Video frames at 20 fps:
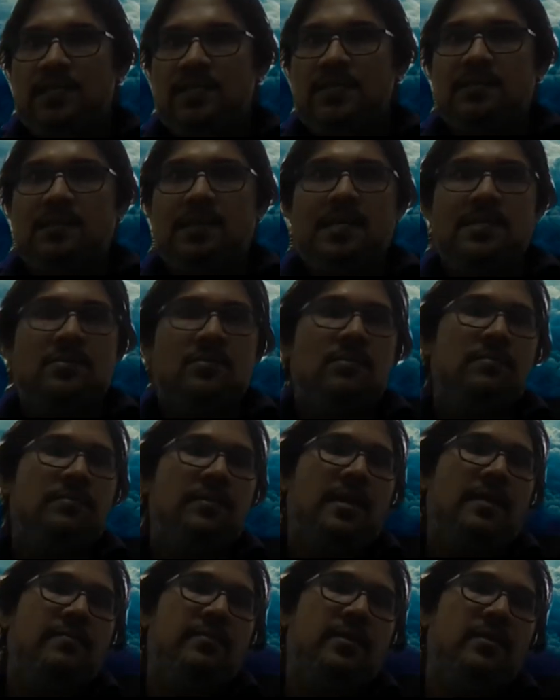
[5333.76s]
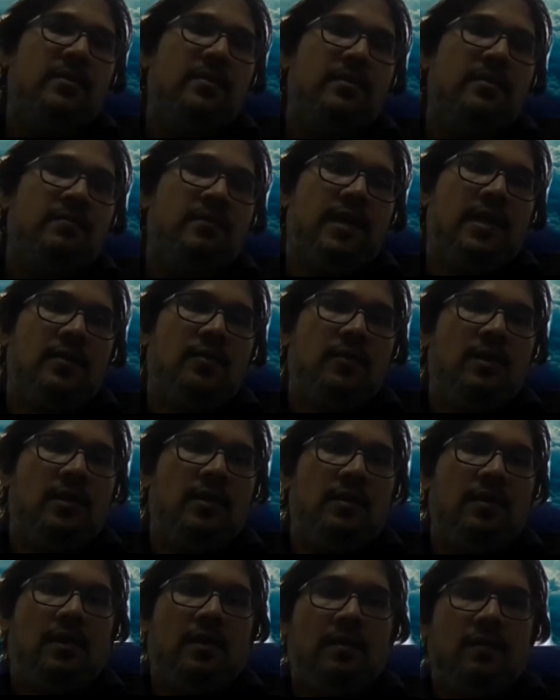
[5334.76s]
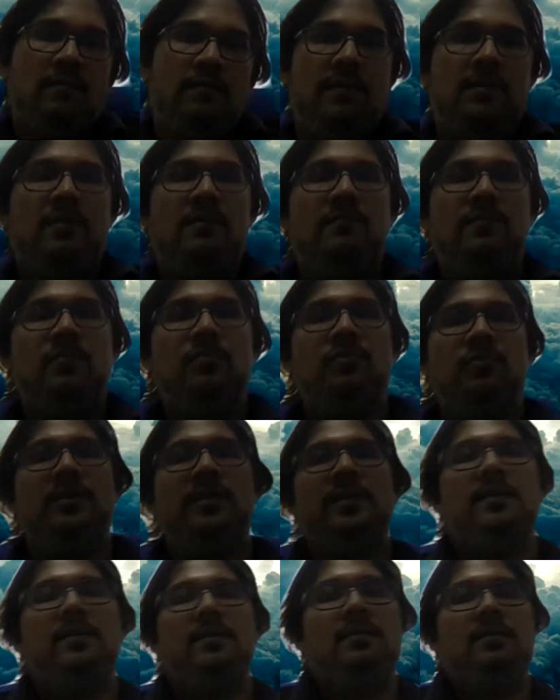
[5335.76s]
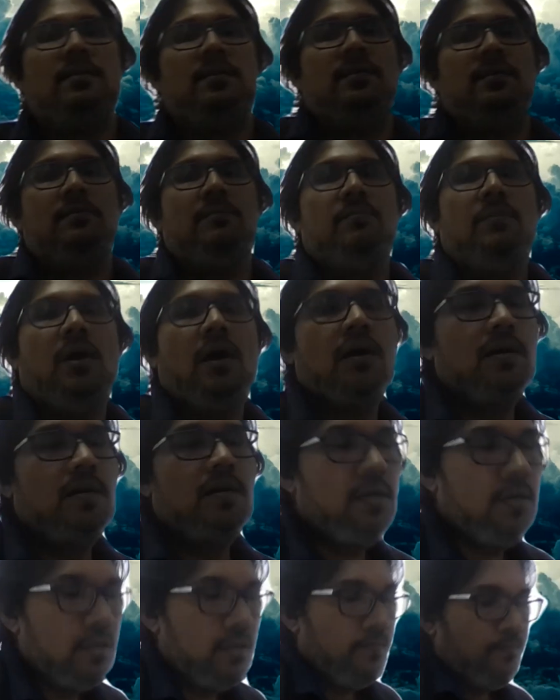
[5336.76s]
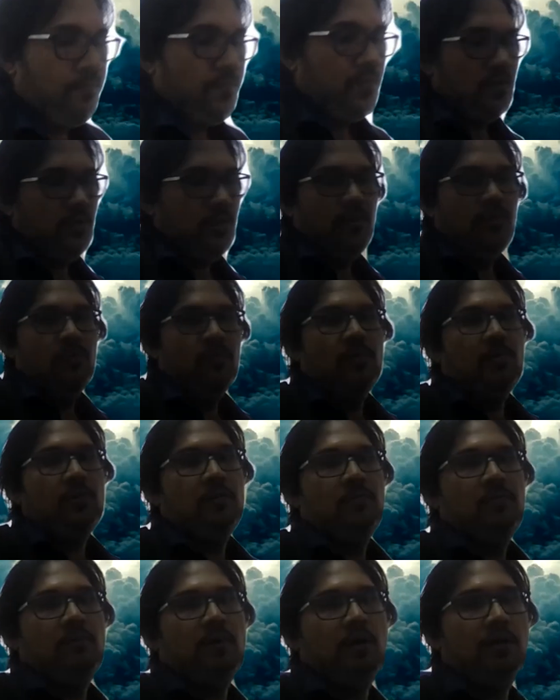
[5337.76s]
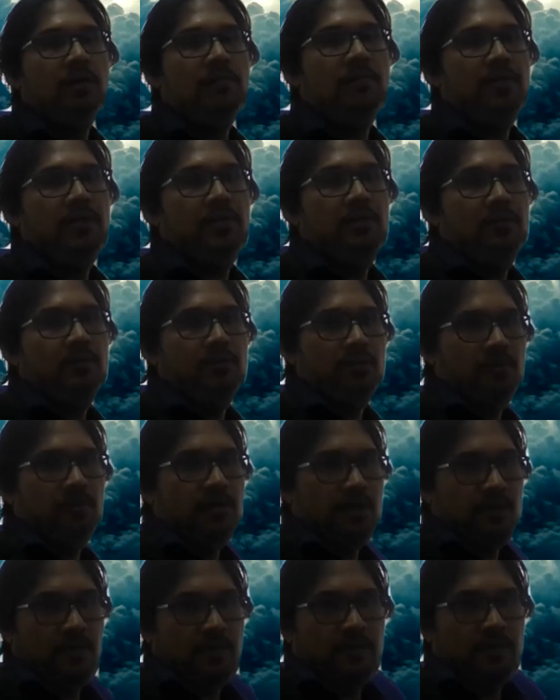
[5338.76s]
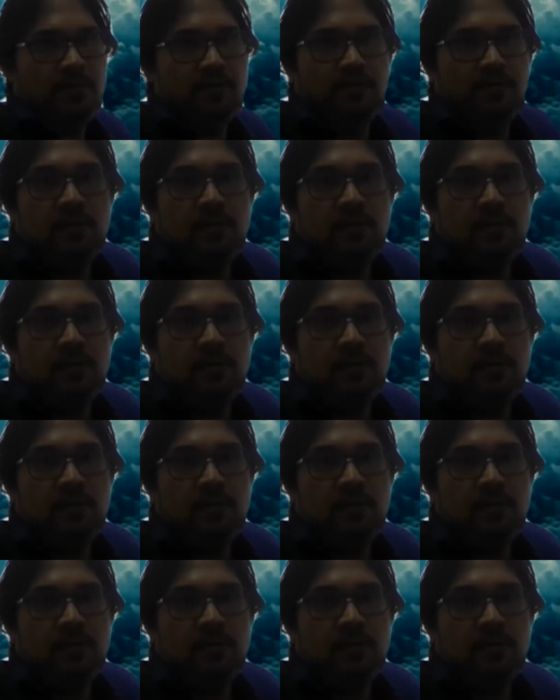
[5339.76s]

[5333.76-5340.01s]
this classroom can be valued at whatever you create, the blog or the YouTube or the video or whatever.